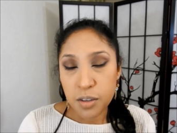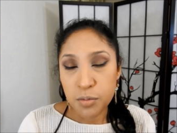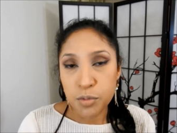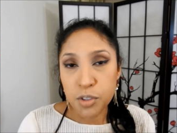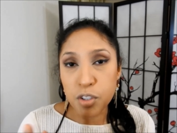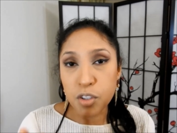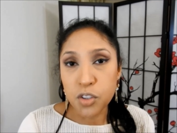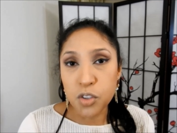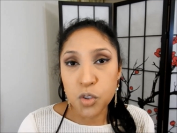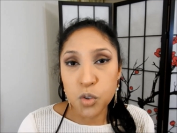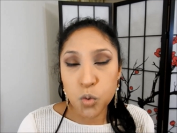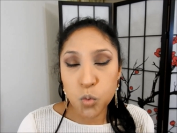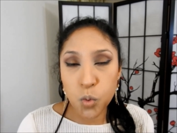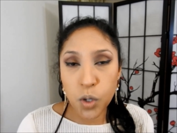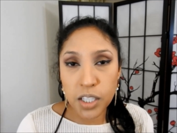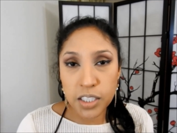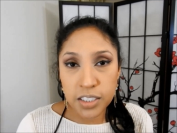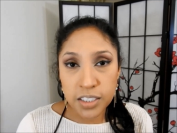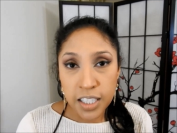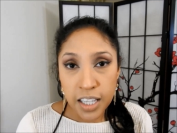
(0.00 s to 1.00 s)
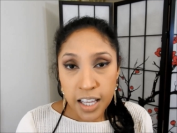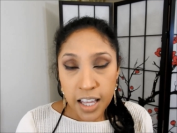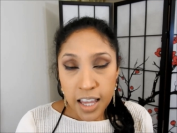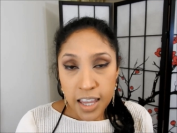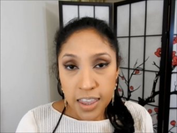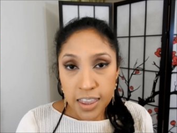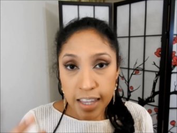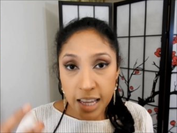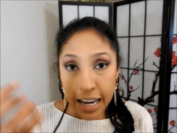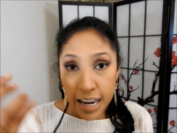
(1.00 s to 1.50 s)
because you want
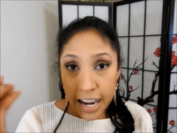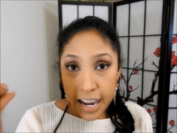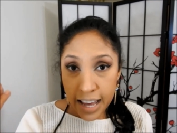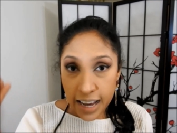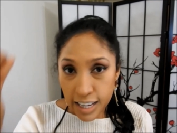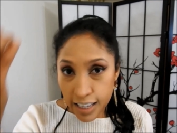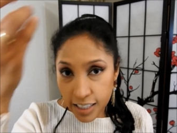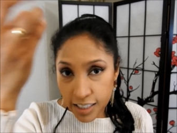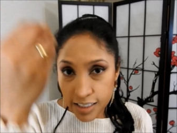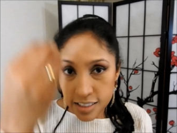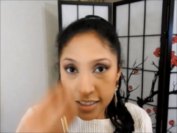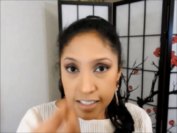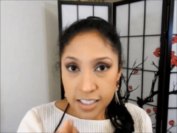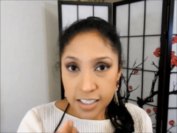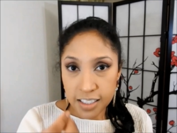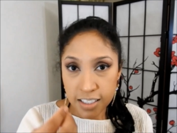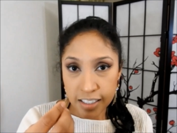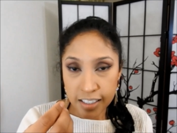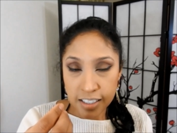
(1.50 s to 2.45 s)
the light